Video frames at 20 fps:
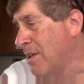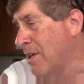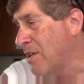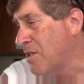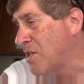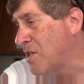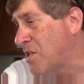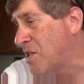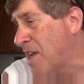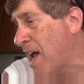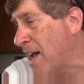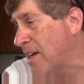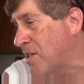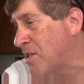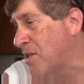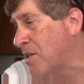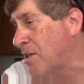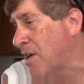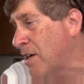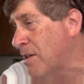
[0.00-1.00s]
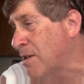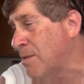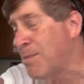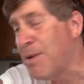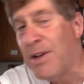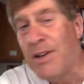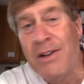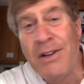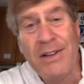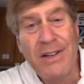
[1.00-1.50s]
Is this tax
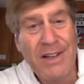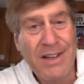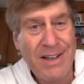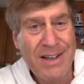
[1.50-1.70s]
deductible?